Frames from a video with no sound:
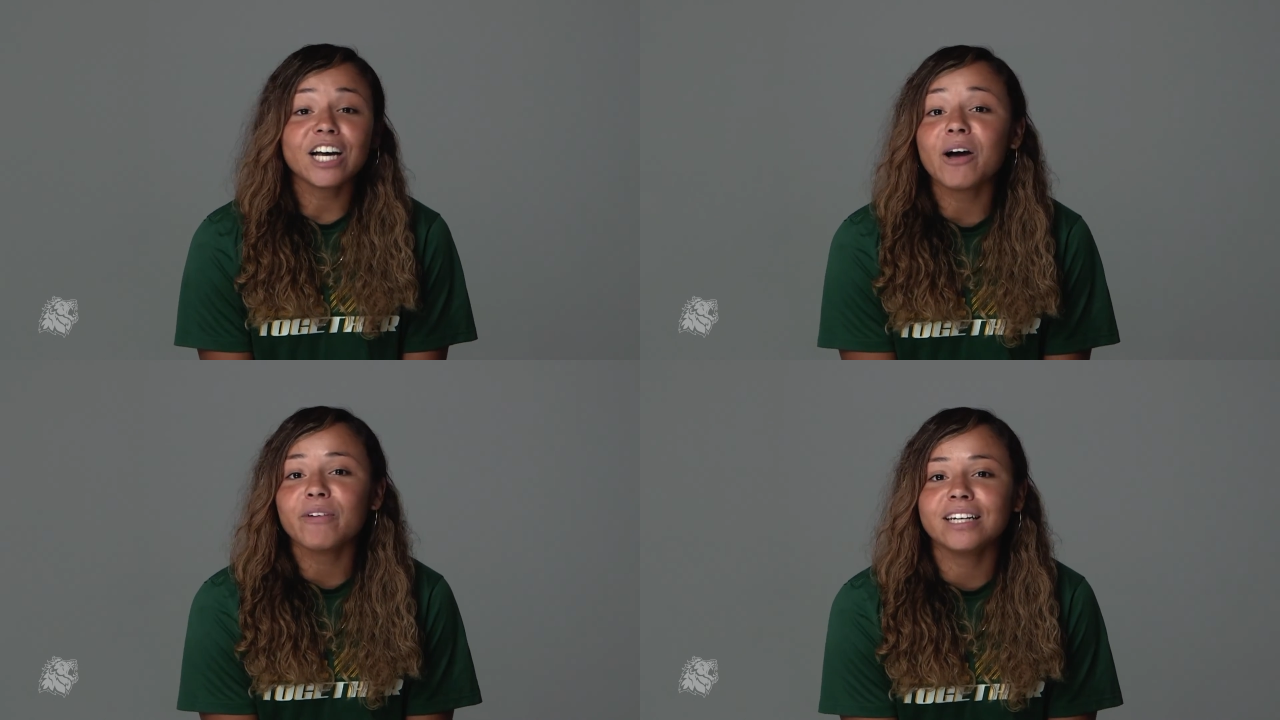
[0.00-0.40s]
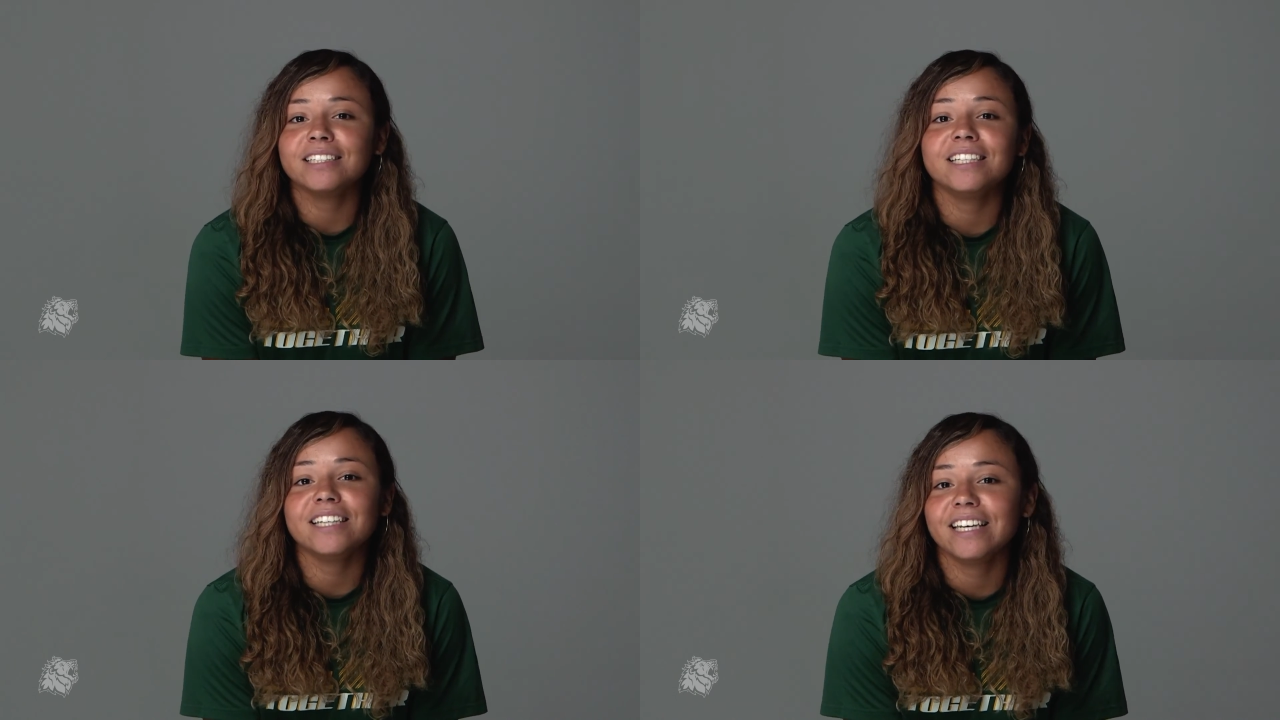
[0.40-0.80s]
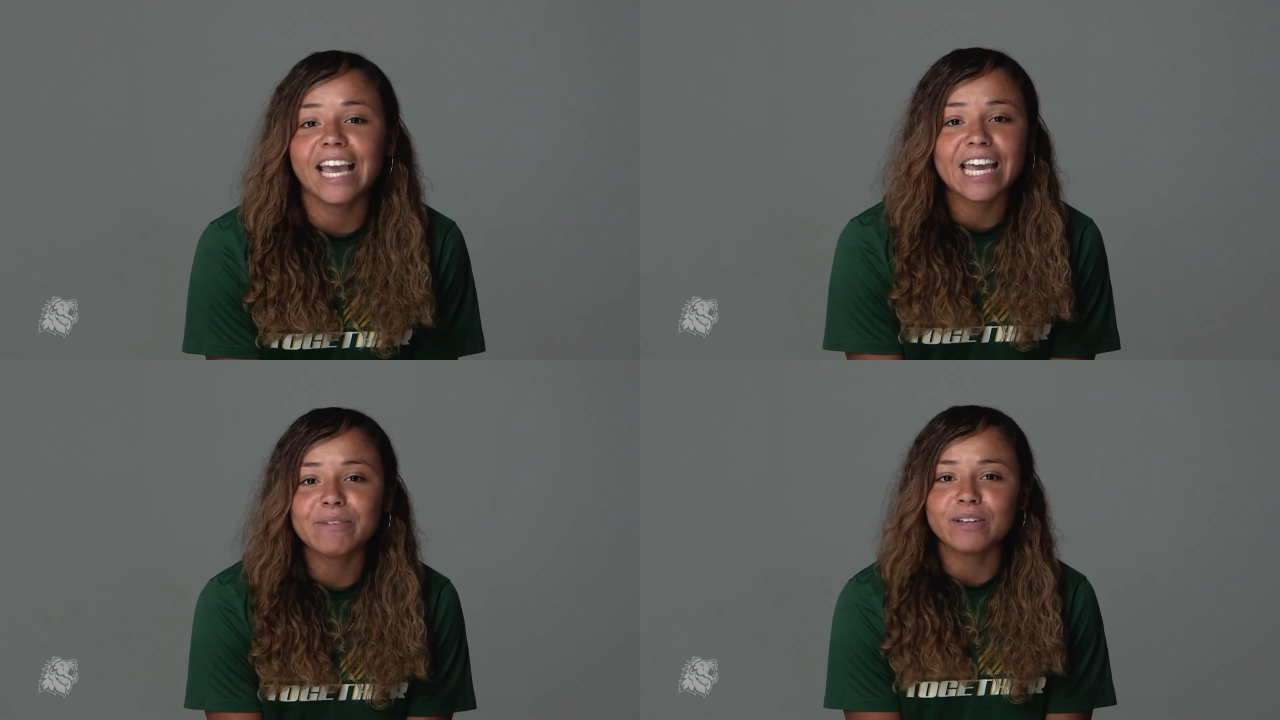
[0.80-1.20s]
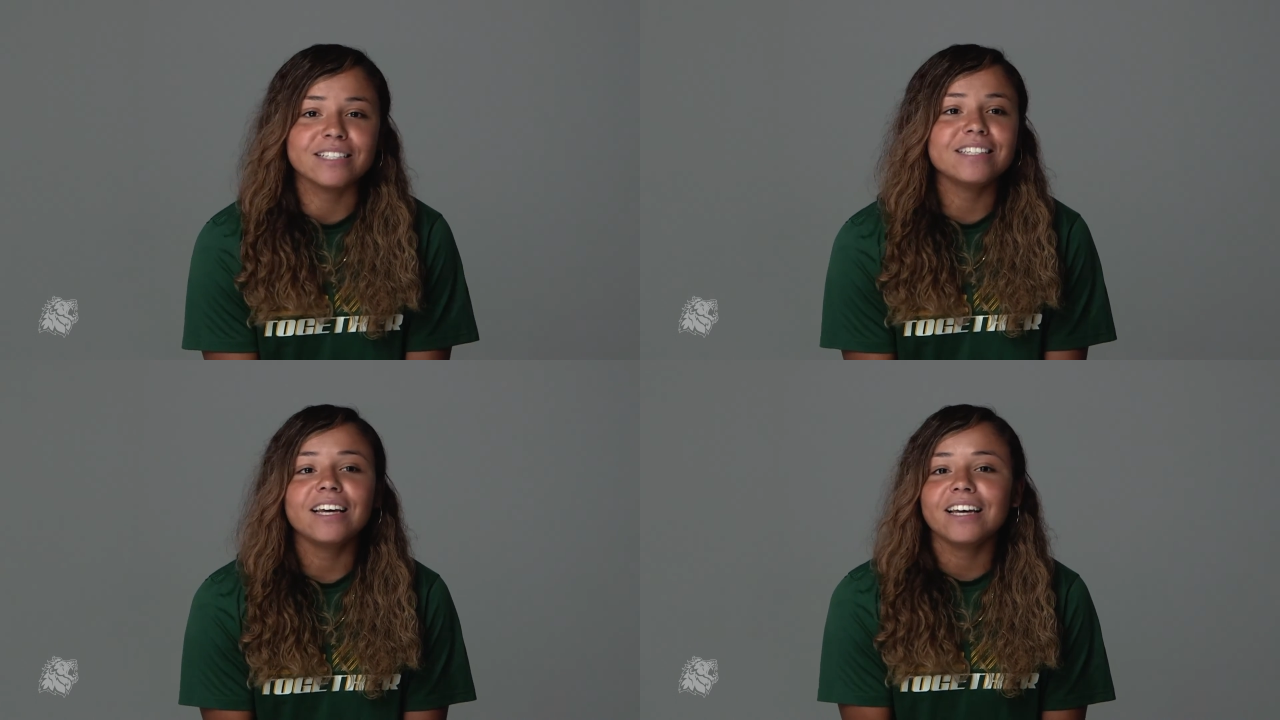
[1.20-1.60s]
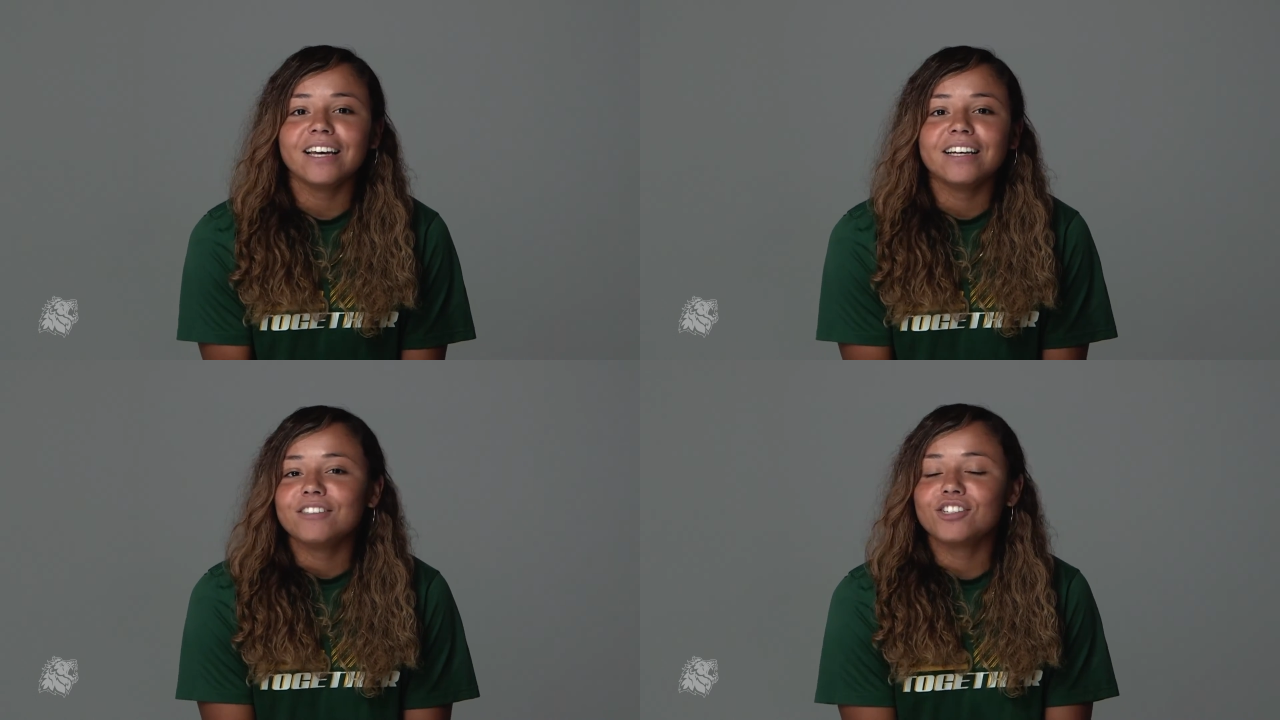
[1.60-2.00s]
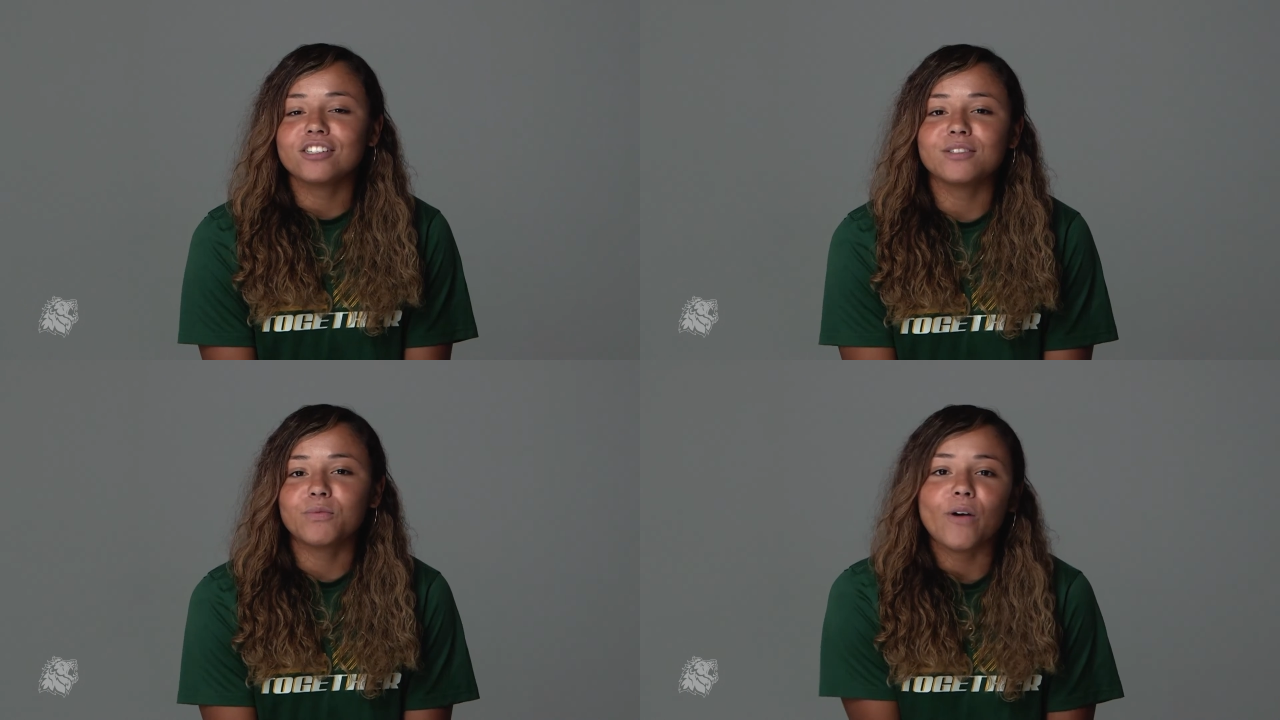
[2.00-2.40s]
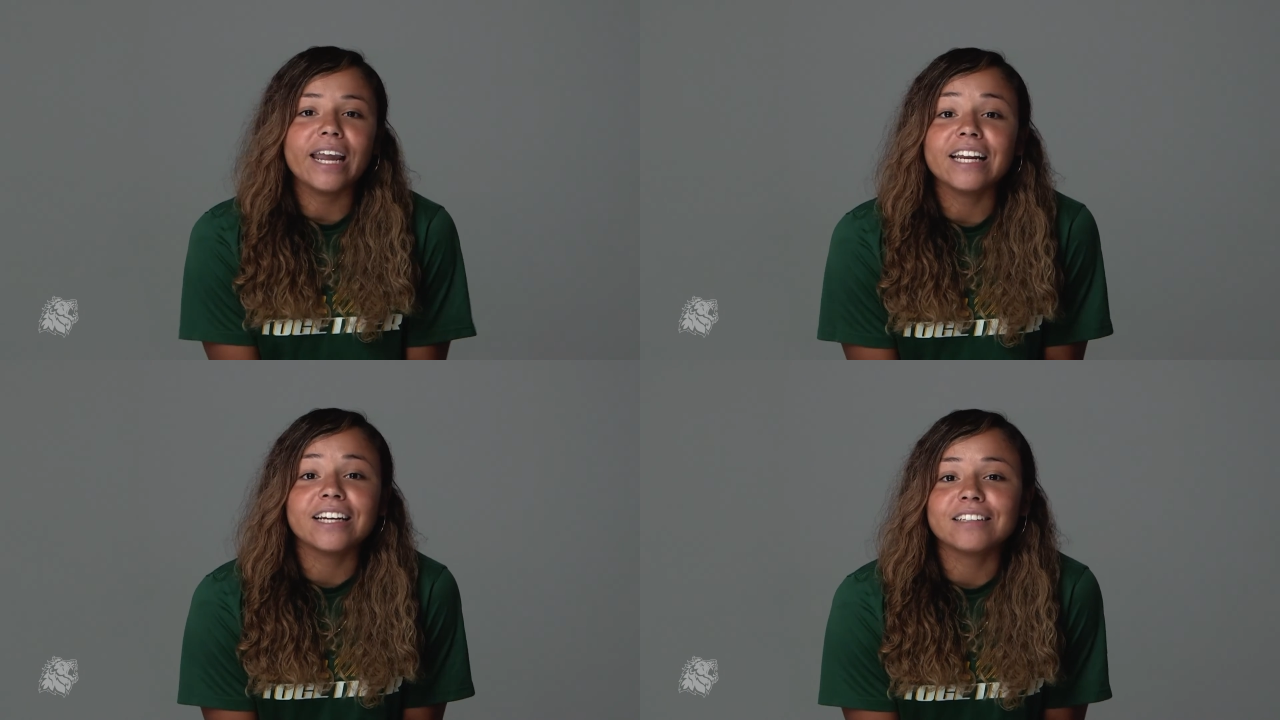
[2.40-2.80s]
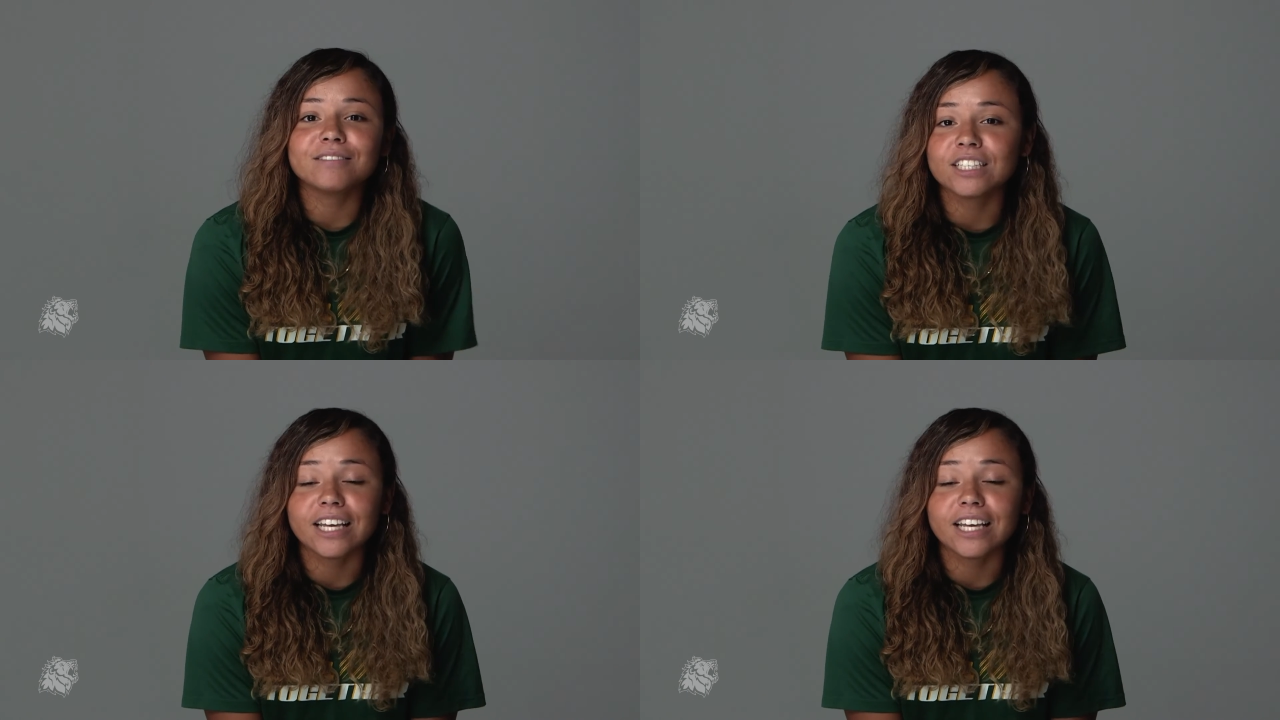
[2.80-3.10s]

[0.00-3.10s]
coming to see the game and just waiting